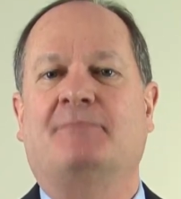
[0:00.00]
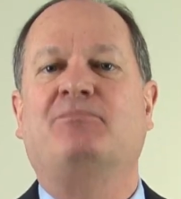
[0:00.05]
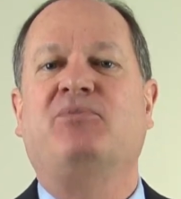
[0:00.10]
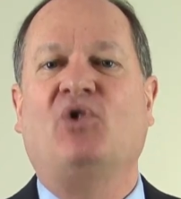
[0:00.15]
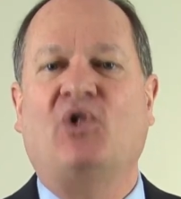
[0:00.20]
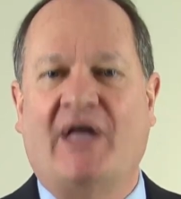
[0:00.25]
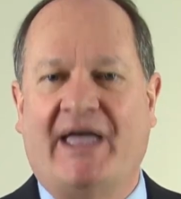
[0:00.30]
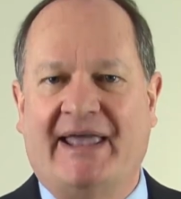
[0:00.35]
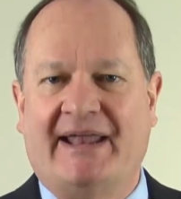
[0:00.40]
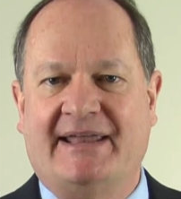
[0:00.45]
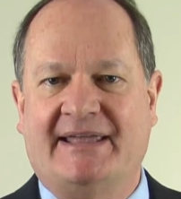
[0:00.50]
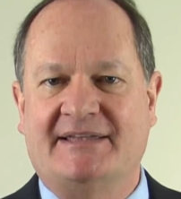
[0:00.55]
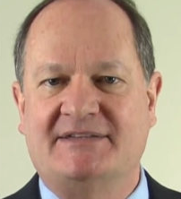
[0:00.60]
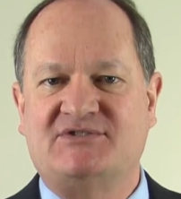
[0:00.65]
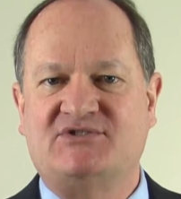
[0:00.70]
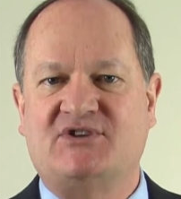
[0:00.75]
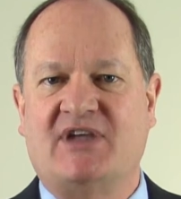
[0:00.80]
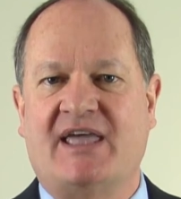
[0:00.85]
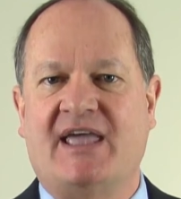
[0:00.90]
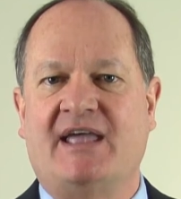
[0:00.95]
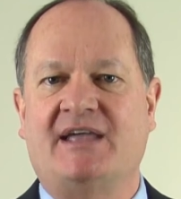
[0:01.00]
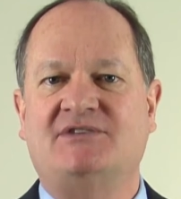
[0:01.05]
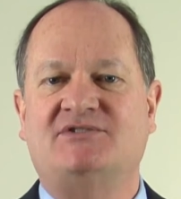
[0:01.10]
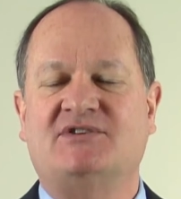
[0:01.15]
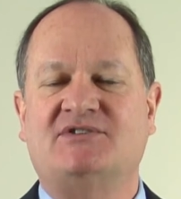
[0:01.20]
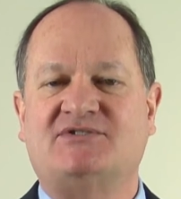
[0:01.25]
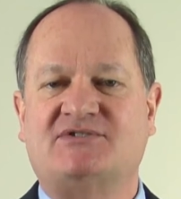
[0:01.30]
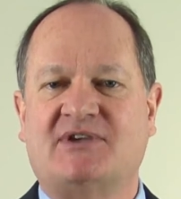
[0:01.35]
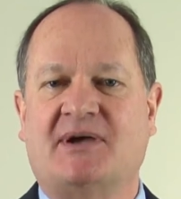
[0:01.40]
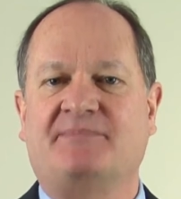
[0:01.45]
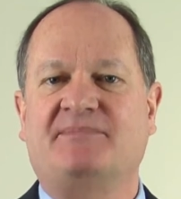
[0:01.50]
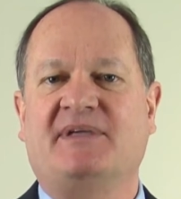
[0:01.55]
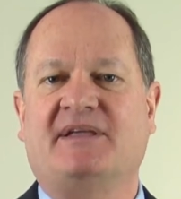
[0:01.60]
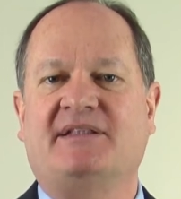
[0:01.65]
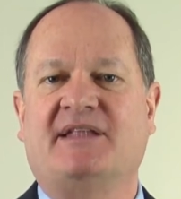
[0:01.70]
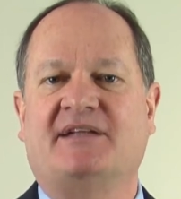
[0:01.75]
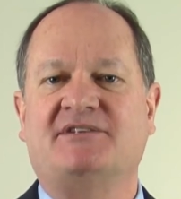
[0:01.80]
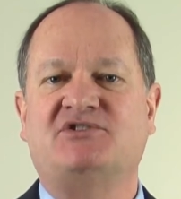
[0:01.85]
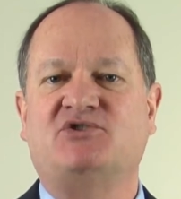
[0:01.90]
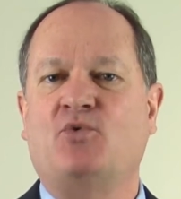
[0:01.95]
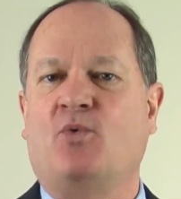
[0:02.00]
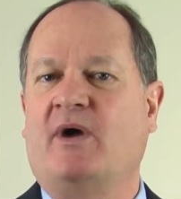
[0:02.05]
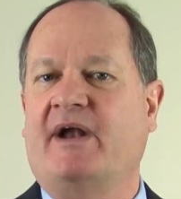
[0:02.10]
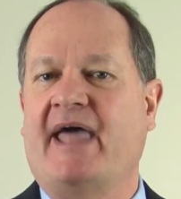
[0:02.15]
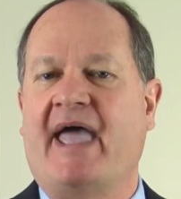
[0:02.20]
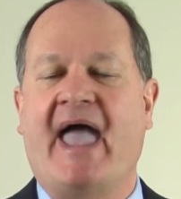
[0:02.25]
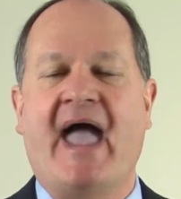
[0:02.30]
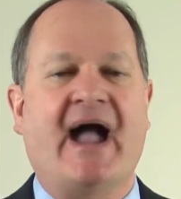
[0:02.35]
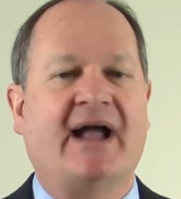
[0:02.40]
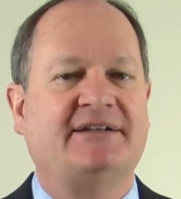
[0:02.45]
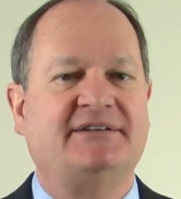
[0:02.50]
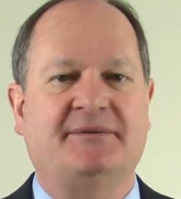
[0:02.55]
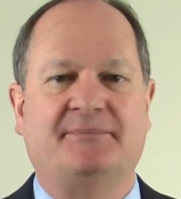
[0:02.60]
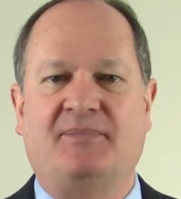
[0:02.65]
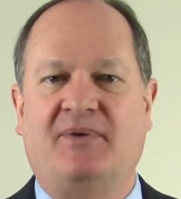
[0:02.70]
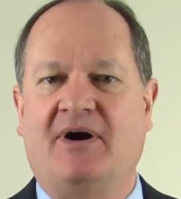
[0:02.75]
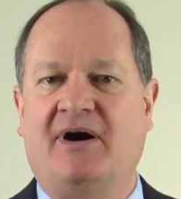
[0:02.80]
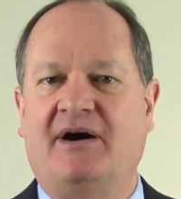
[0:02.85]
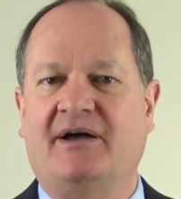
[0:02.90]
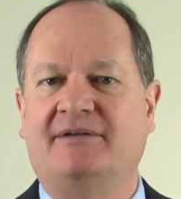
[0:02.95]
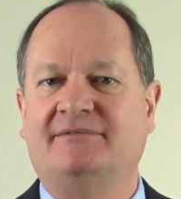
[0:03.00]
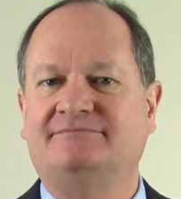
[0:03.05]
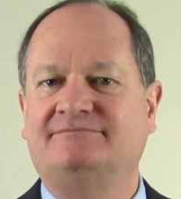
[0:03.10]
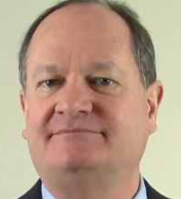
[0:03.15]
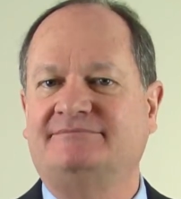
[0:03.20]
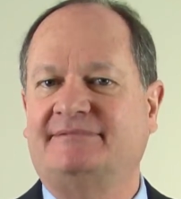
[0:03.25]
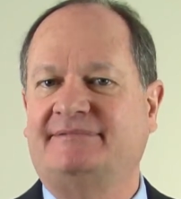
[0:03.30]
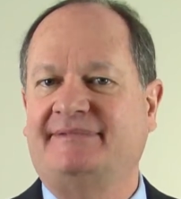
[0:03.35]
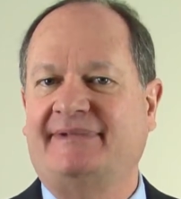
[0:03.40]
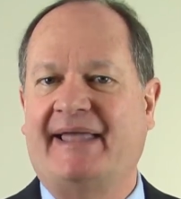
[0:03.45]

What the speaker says: planning stage, is something that you want to act upon